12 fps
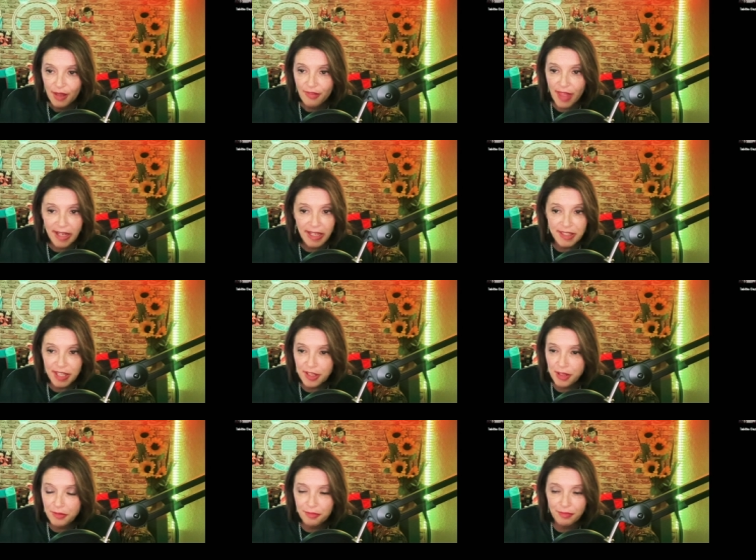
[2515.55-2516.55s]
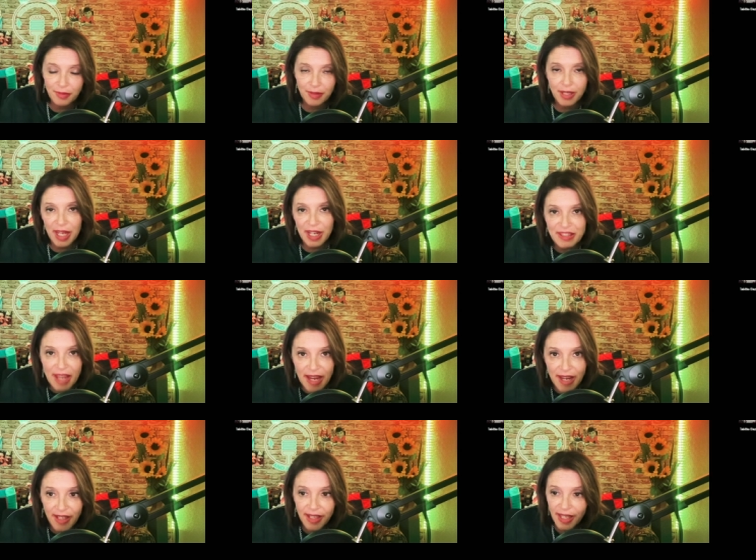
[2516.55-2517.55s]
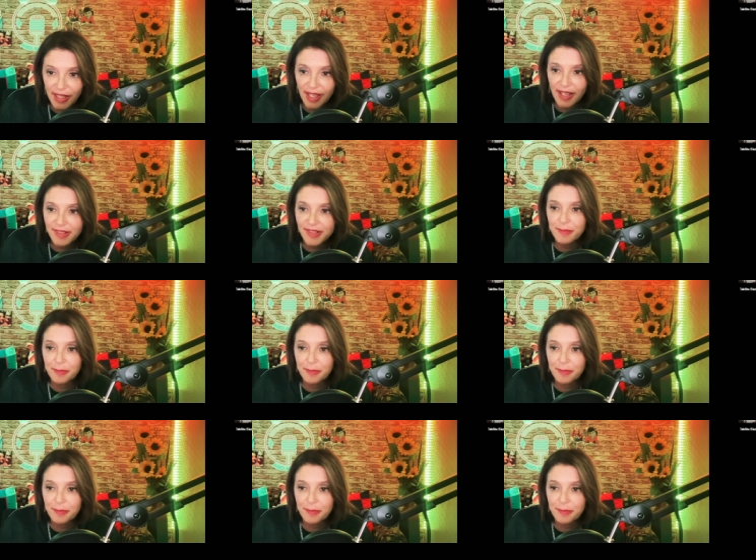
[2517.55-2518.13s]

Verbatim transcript: They continued kind of dating, I guess,